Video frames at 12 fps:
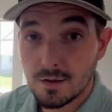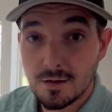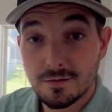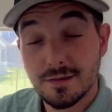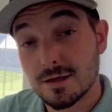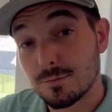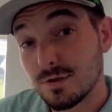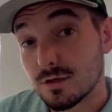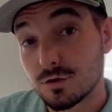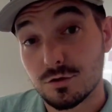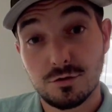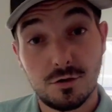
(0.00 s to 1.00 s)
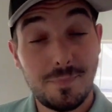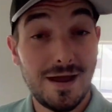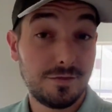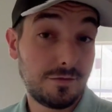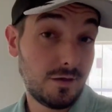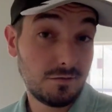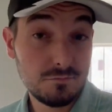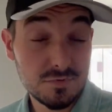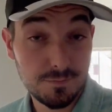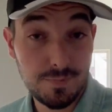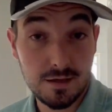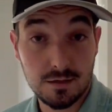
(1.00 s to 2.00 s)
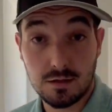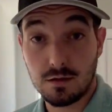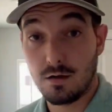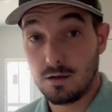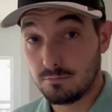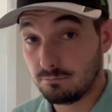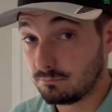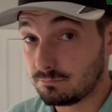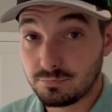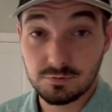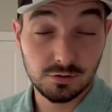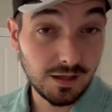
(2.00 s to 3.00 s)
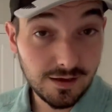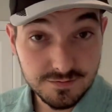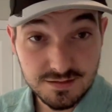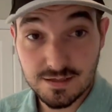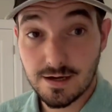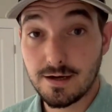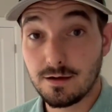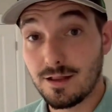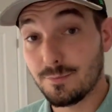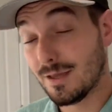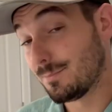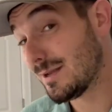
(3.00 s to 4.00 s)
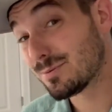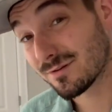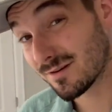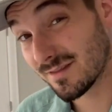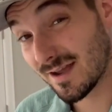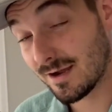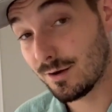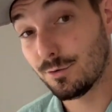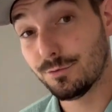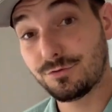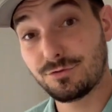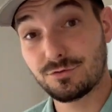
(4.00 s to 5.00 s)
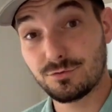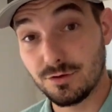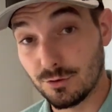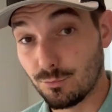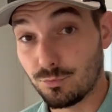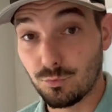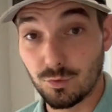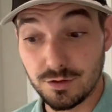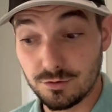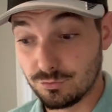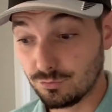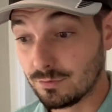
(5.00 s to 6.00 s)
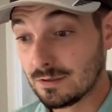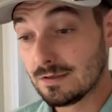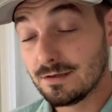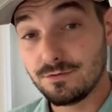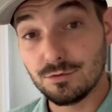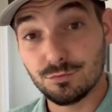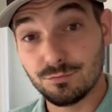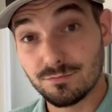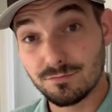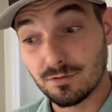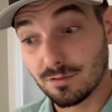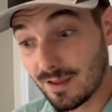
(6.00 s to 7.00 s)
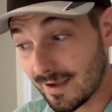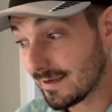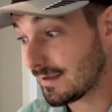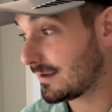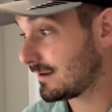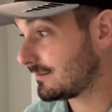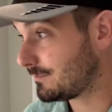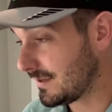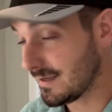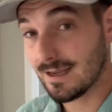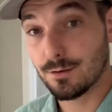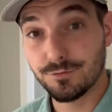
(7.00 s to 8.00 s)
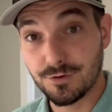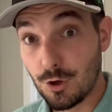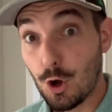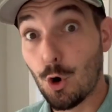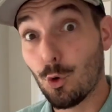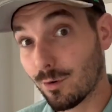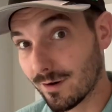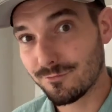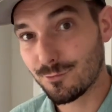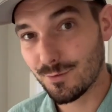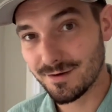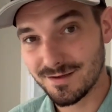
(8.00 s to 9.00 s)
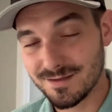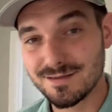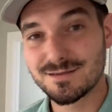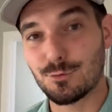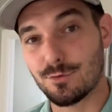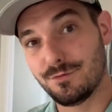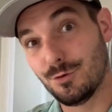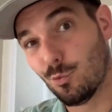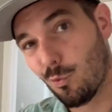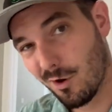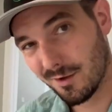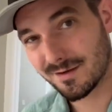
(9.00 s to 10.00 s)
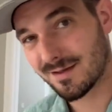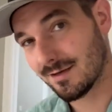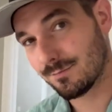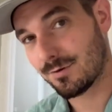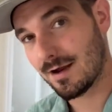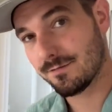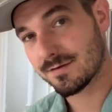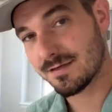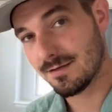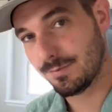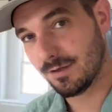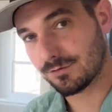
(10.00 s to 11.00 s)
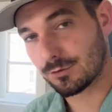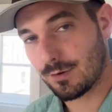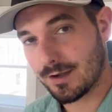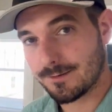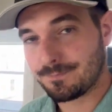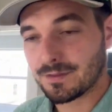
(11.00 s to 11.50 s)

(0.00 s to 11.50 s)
that can be a good or a bad thing, depending on your lifestyle, how many people are in the house, if you like being able to know where everyone is, or if you want kind of privacy and peace and quiet.